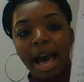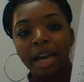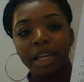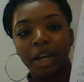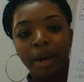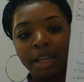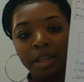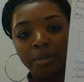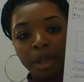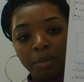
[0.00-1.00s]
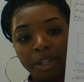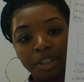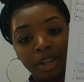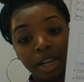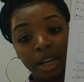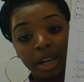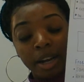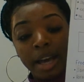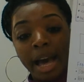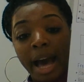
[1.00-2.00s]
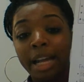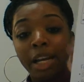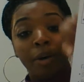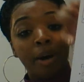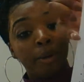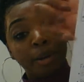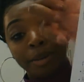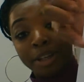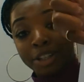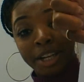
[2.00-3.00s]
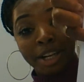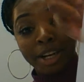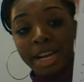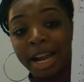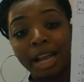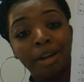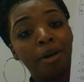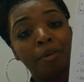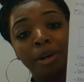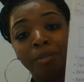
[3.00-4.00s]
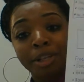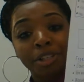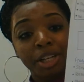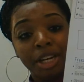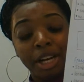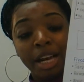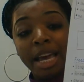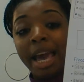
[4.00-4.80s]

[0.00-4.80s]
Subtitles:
I know I need to put a picture here. I know I want a picture here, and I know I want a picture here.